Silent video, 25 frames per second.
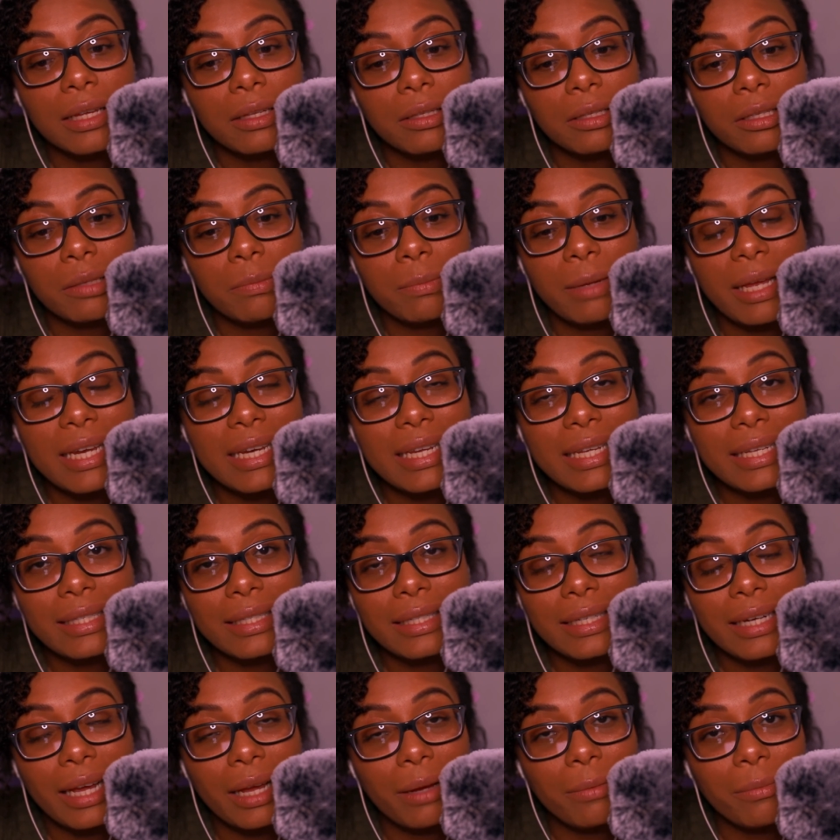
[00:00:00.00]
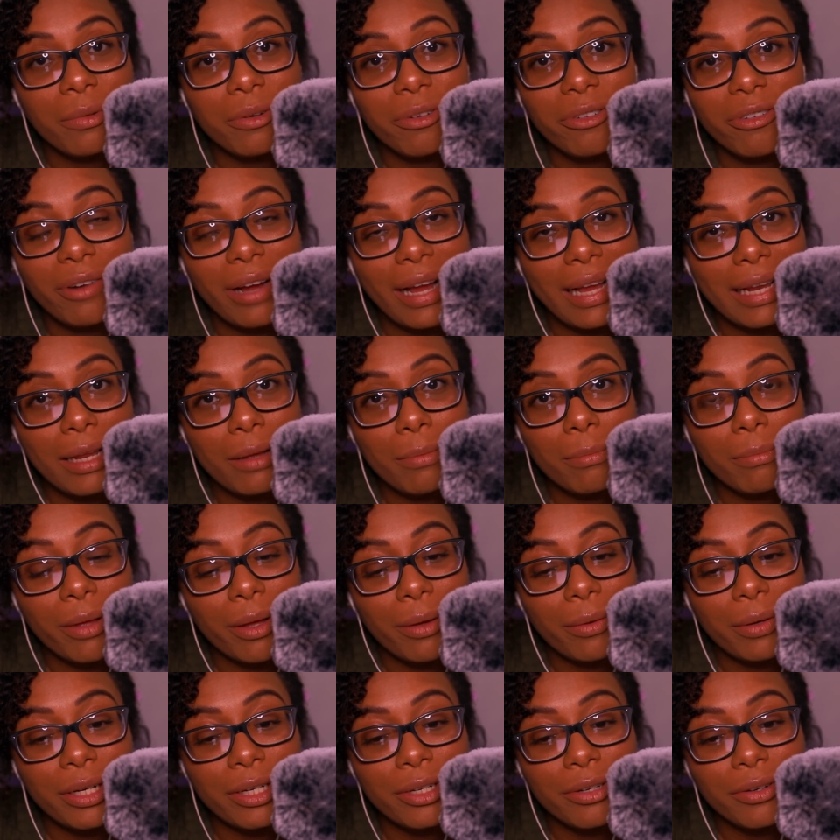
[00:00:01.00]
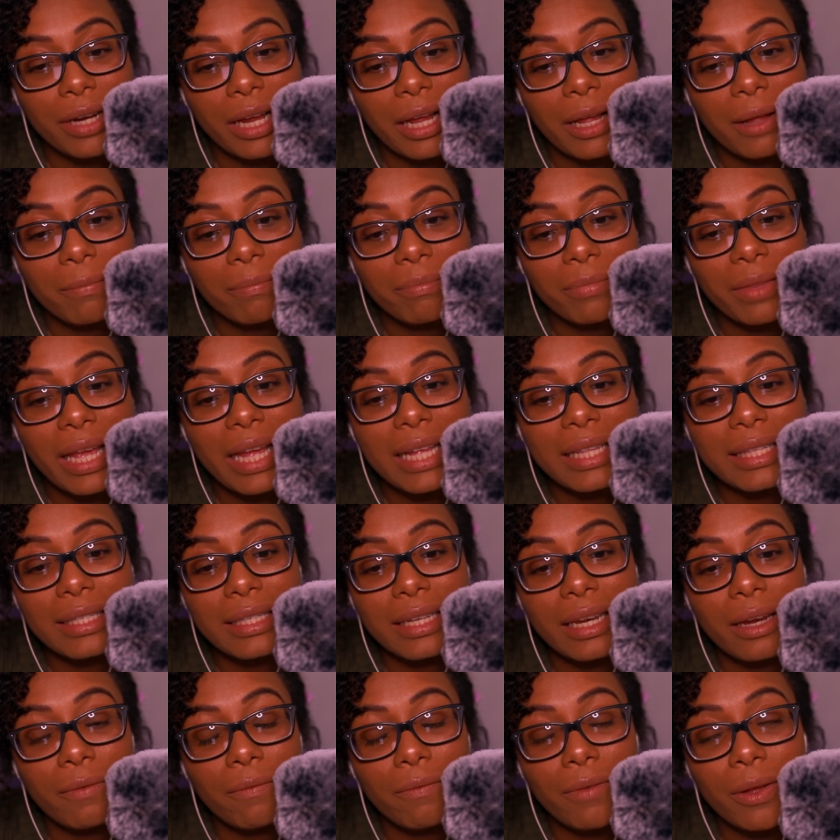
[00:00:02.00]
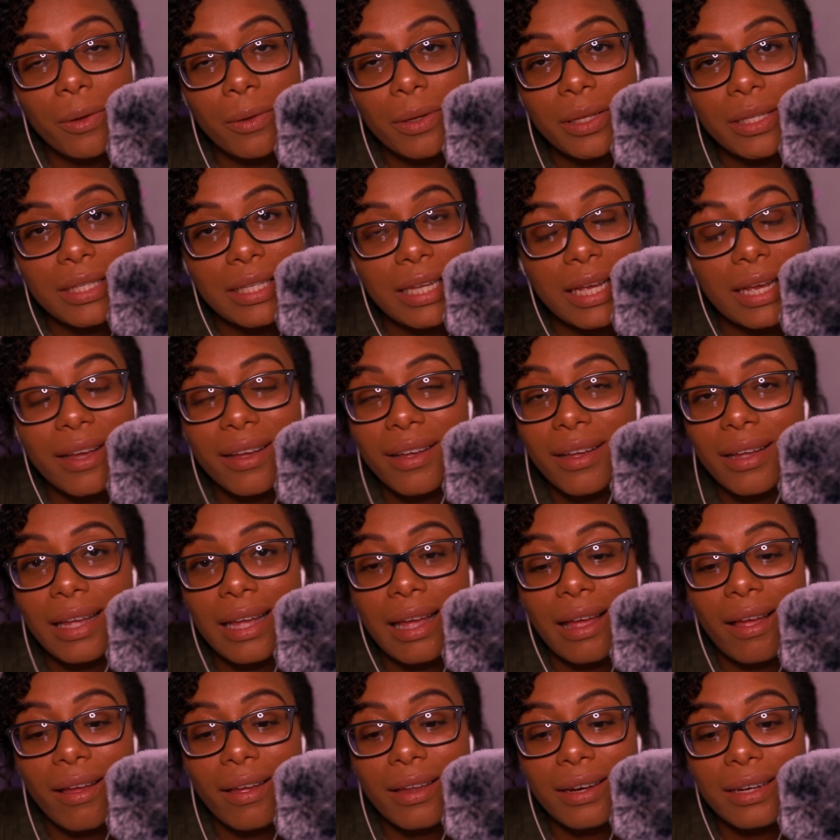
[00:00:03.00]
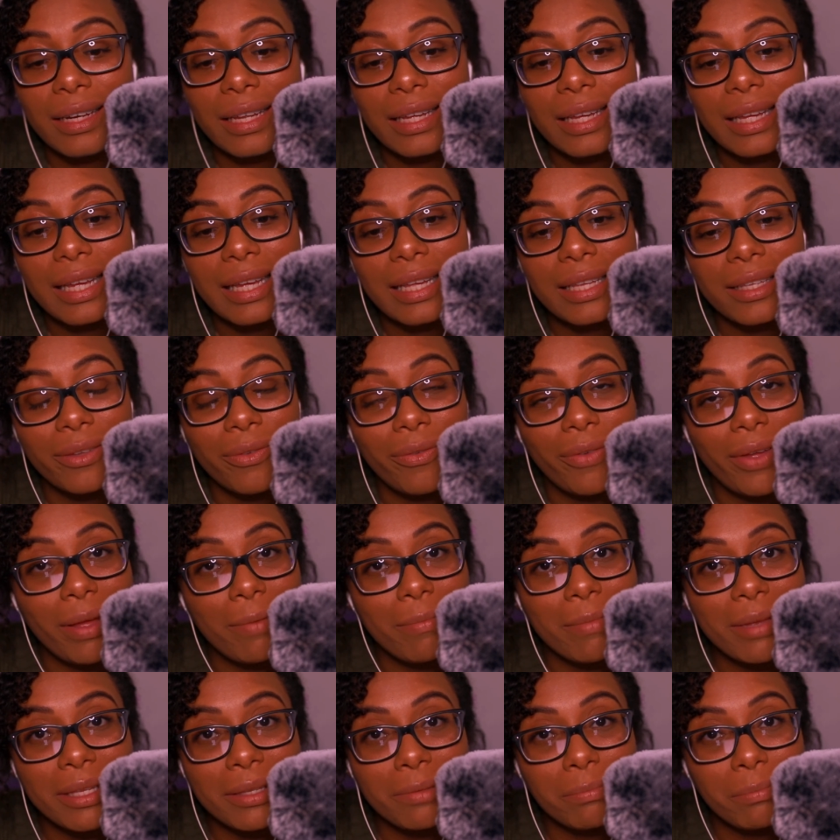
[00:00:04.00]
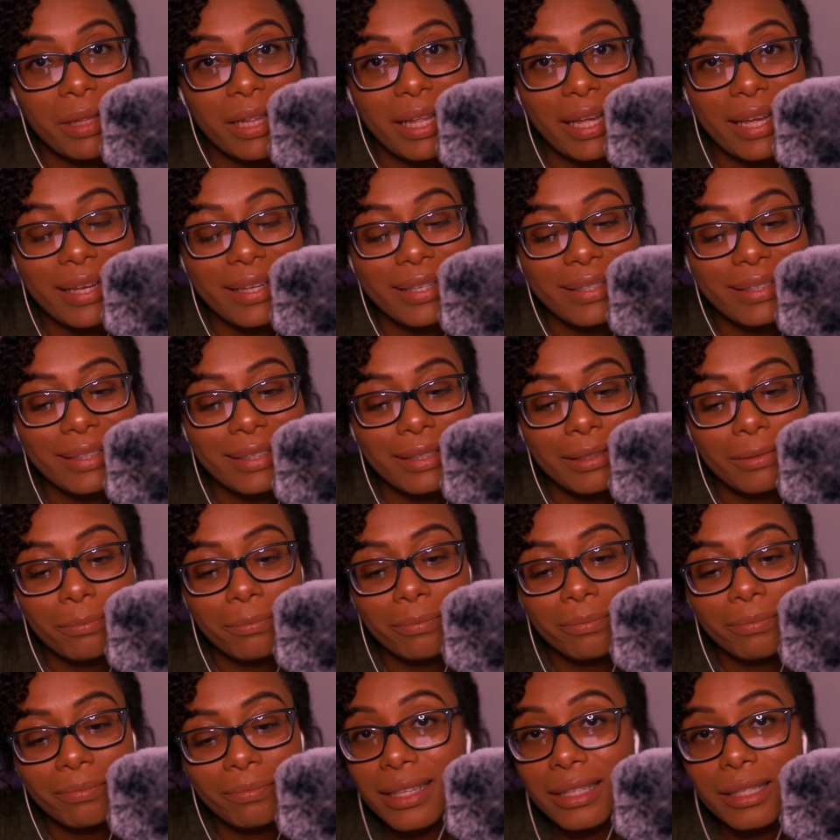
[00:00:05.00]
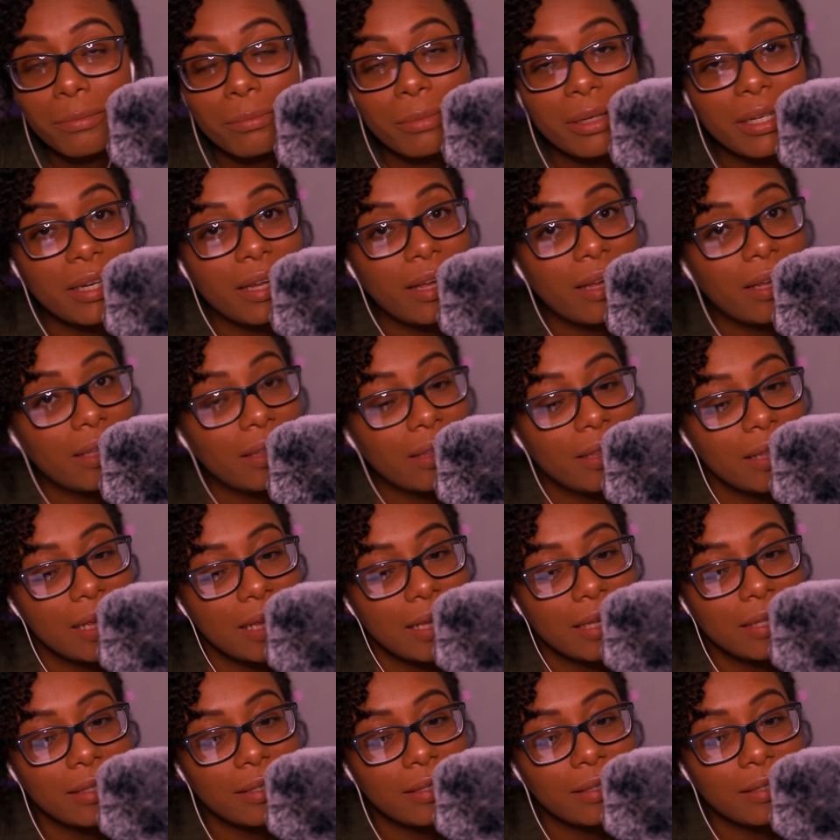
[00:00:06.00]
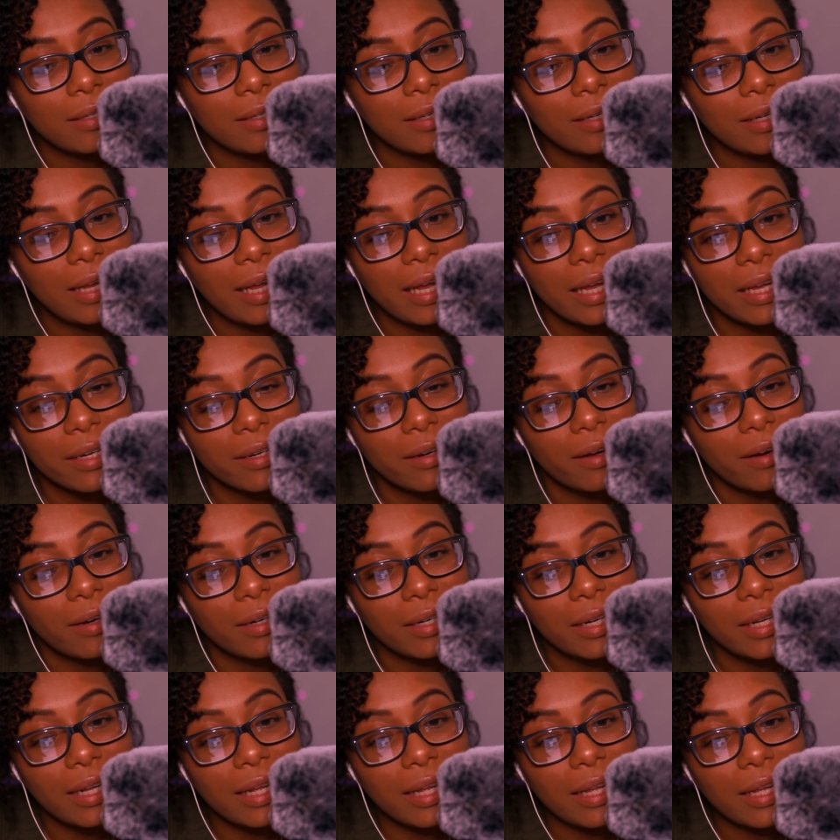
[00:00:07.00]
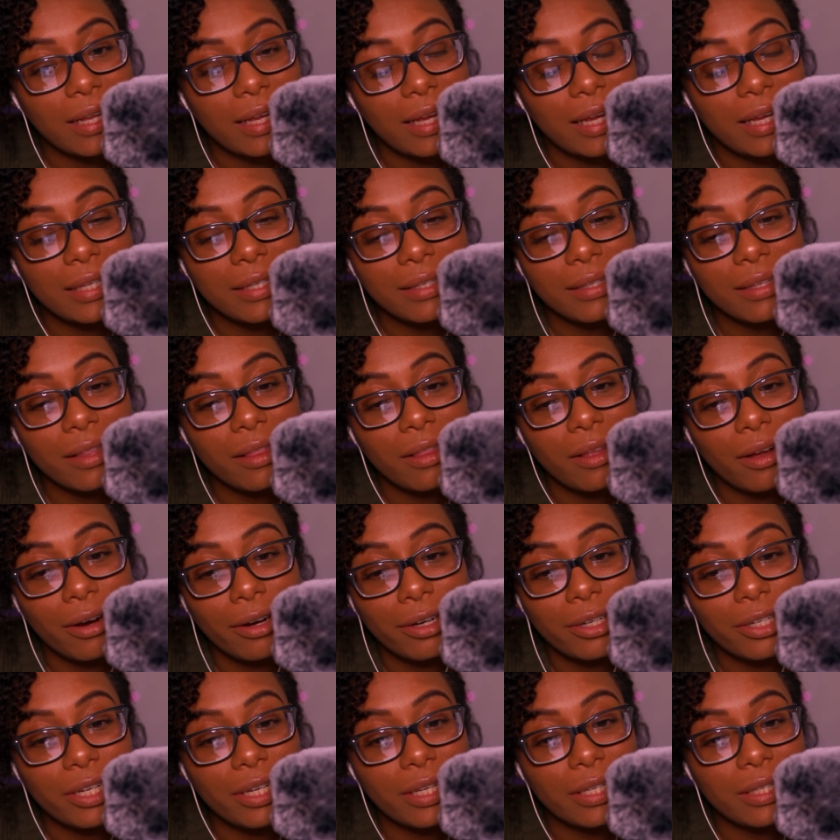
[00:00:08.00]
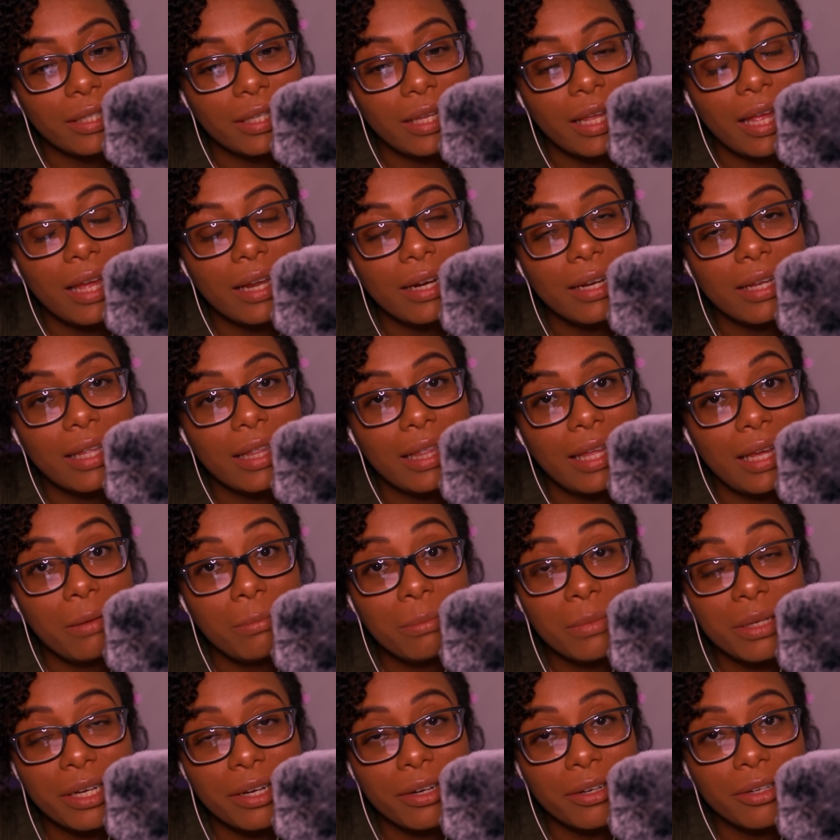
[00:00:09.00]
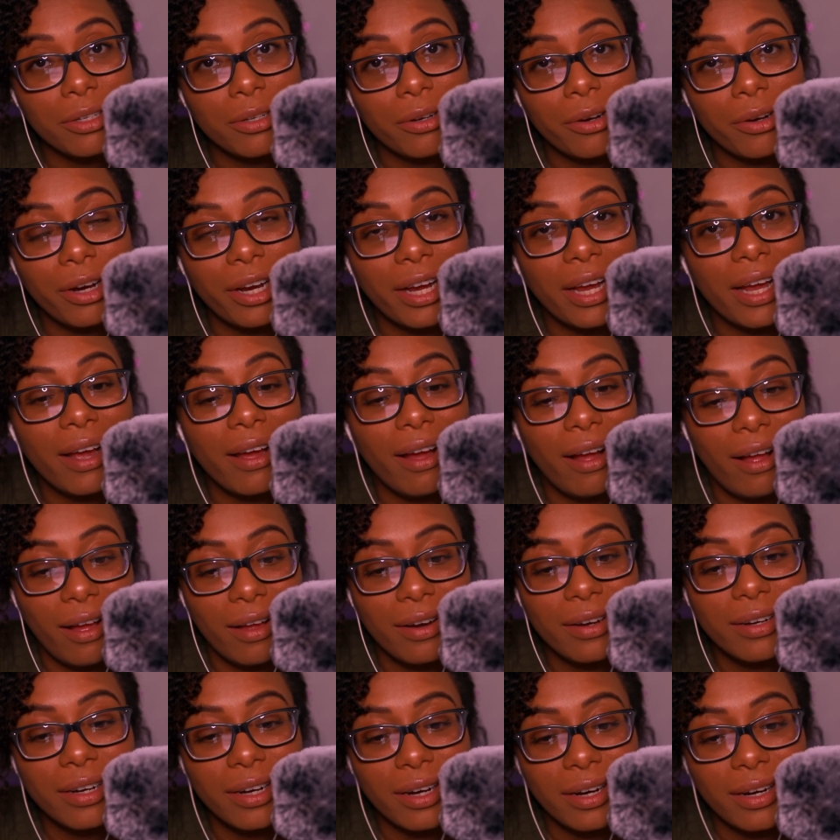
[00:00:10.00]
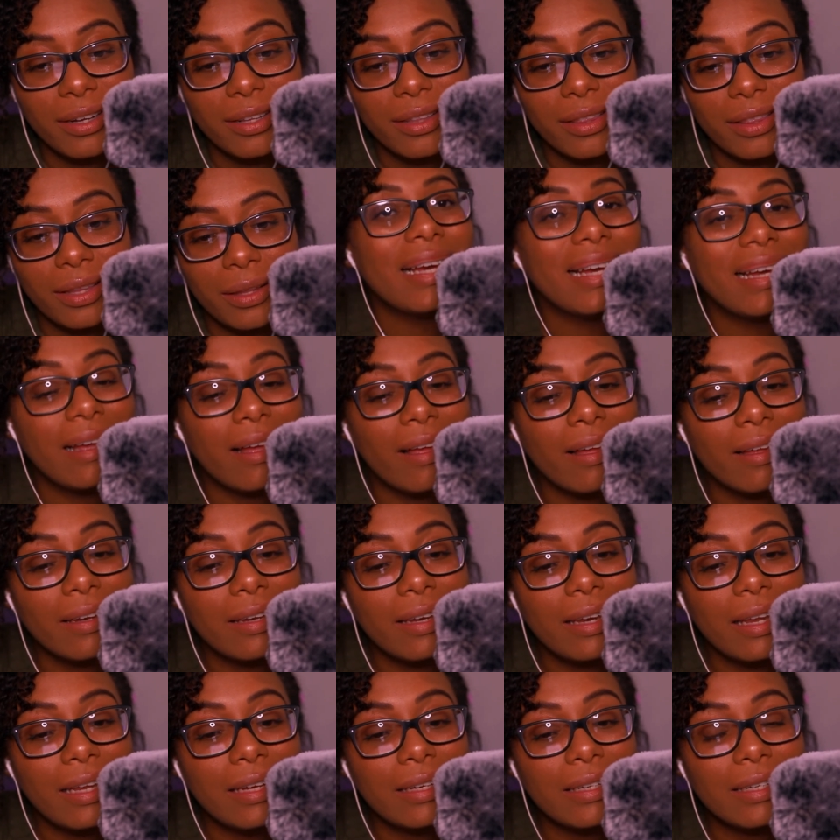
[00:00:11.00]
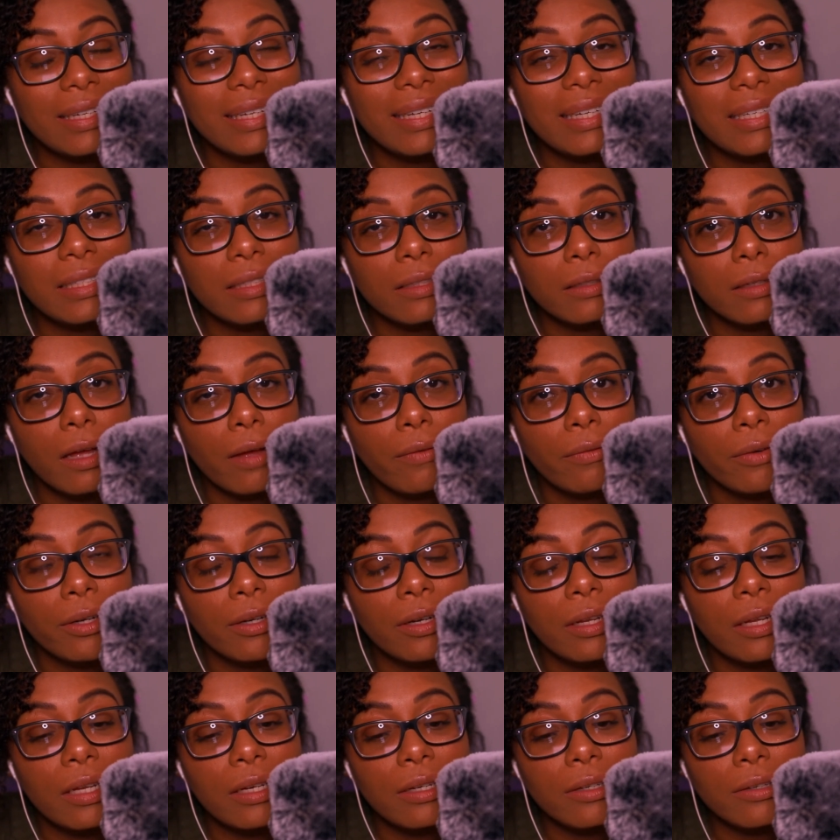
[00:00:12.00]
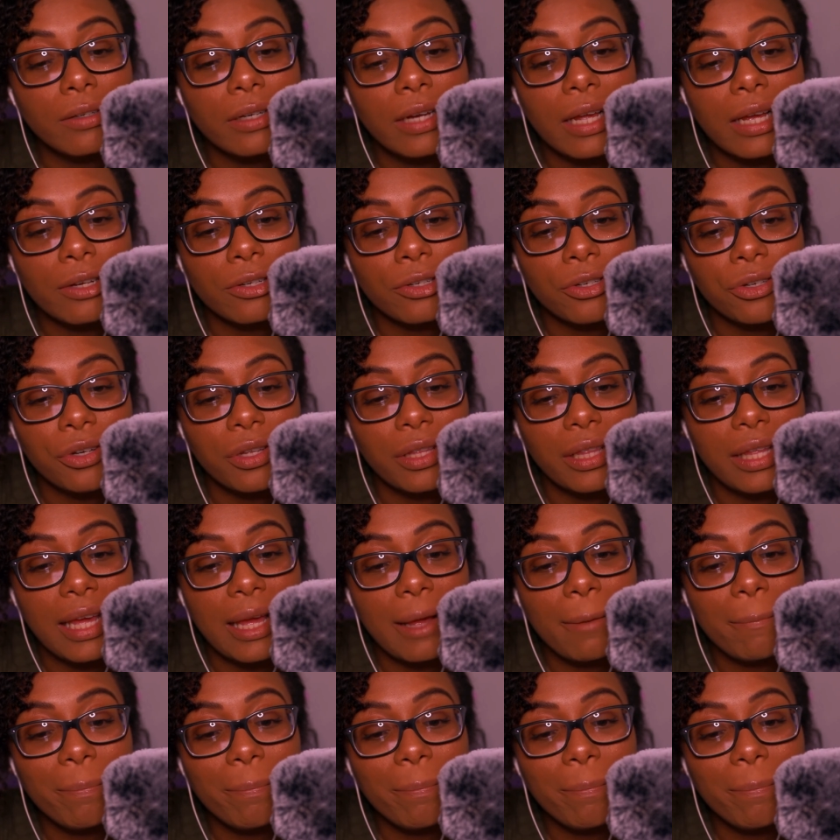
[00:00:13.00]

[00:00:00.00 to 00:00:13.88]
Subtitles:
spent his time writing poetry instead of focusing on his famous plays. Last but not least, Antarctica is the largest unclaimed territory on Earth. The continent is covered internationally